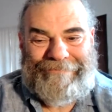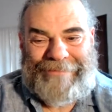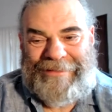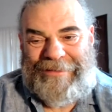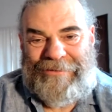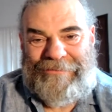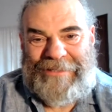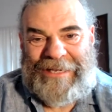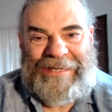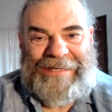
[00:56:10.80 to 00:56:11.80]
You know,
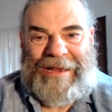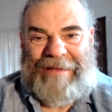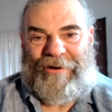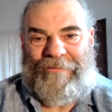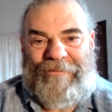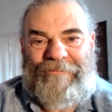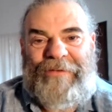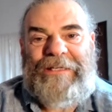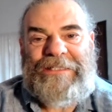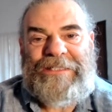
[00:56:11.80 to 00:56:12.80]
it can never
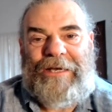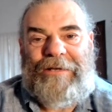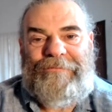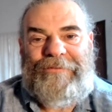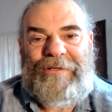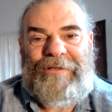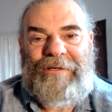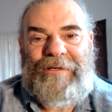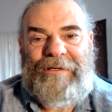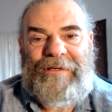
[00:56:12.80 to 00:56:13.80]
fulfill itself.
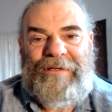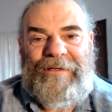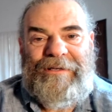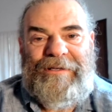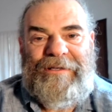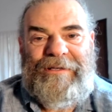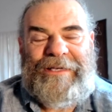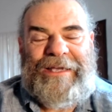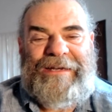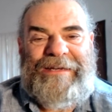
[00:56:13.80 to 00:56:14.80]

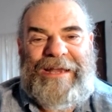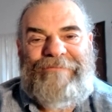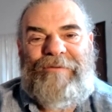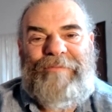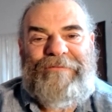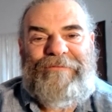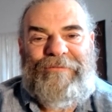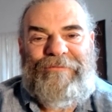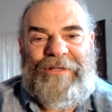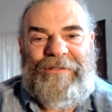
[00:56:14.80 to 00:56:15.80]
It can never be
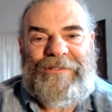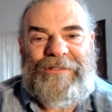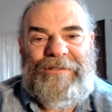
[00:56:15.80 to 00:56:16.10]
fulfilled.